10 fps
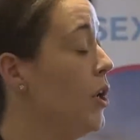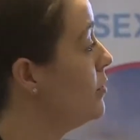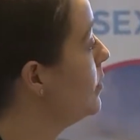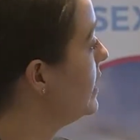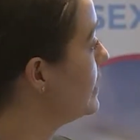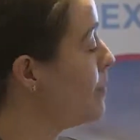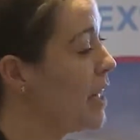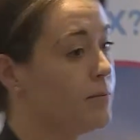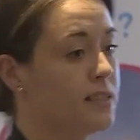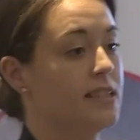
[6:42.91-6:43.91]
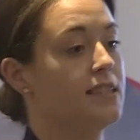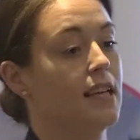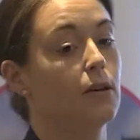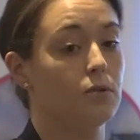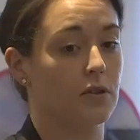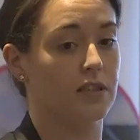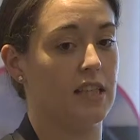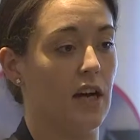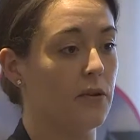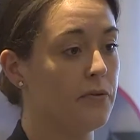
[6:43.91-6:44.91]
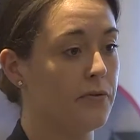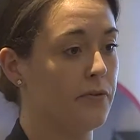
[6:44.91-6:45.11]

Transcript: You need to be able to sell yourself,